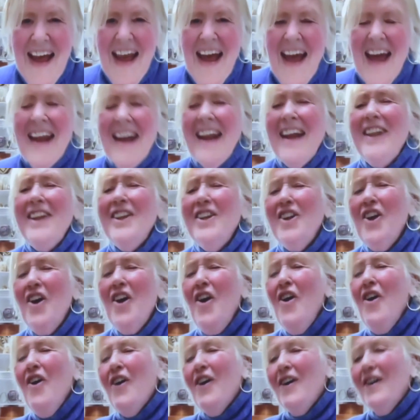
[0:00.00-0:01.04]
And I
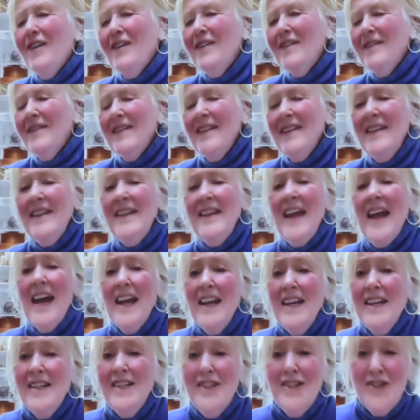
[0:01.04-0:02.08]
thought, oh, that
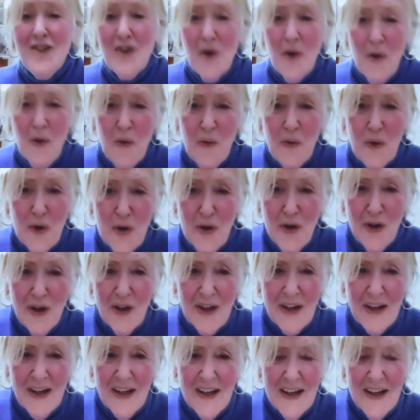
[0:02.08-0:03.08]
is so good.